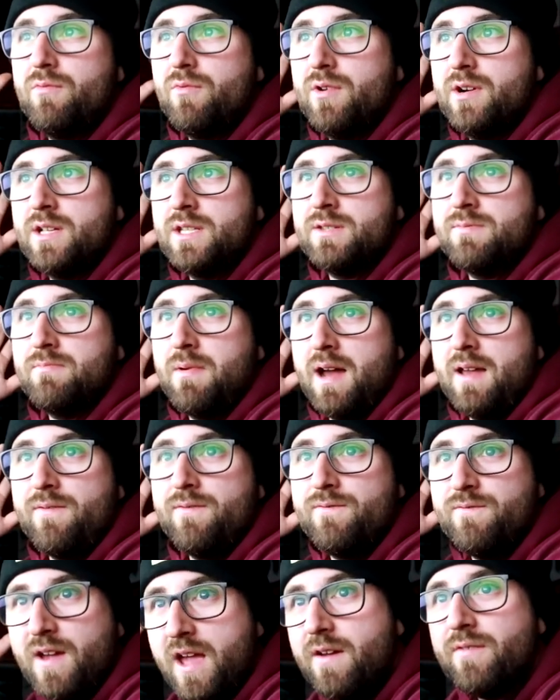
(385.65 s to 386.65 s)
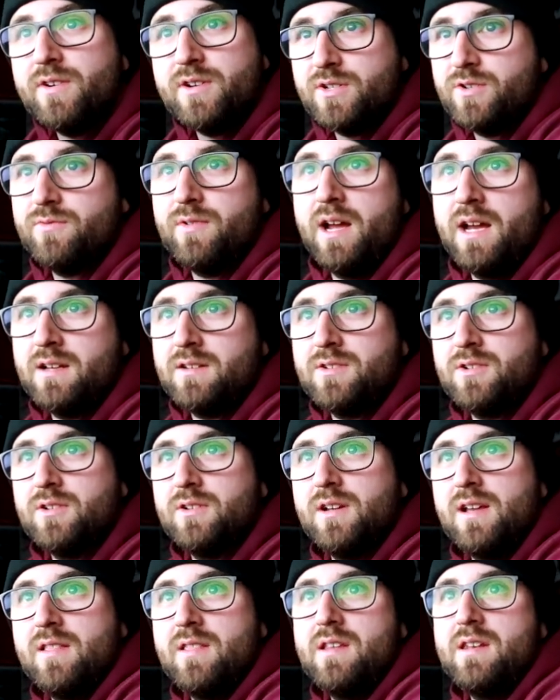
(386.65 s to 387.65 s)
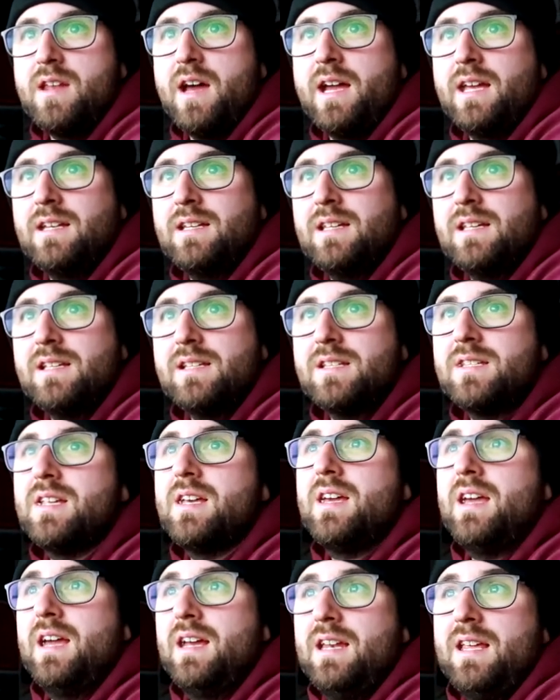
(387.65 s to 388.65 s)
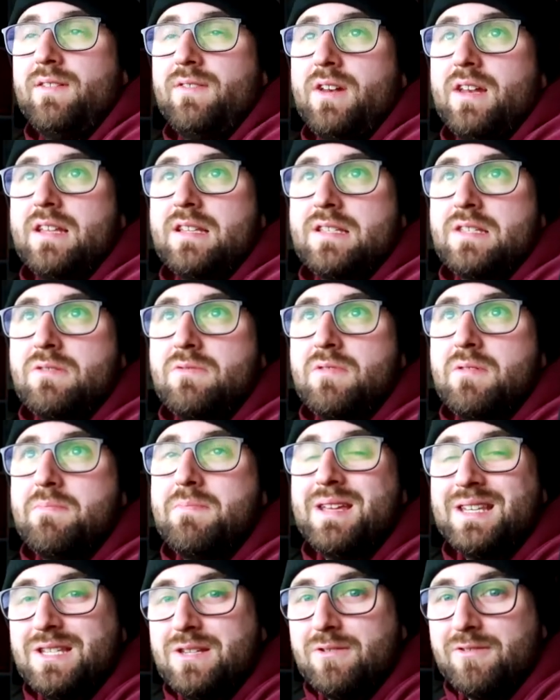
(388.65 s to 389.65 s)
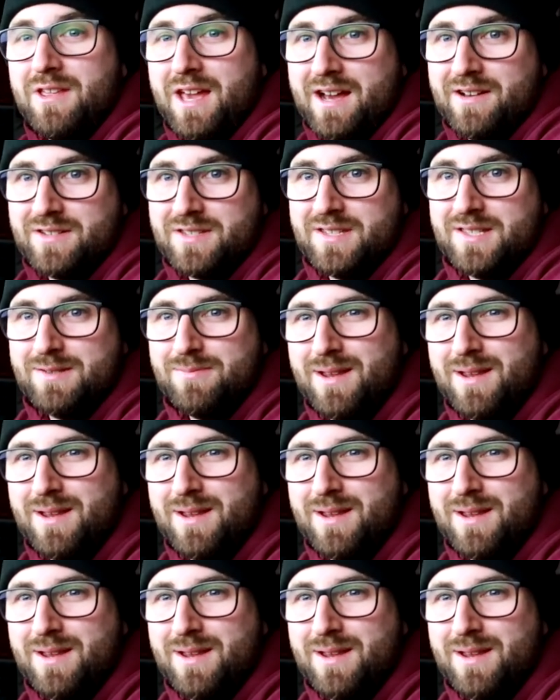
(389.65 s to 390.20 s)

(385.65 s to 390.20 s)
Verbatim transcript: was my favorite director in the nineties and even into the mid two thousands.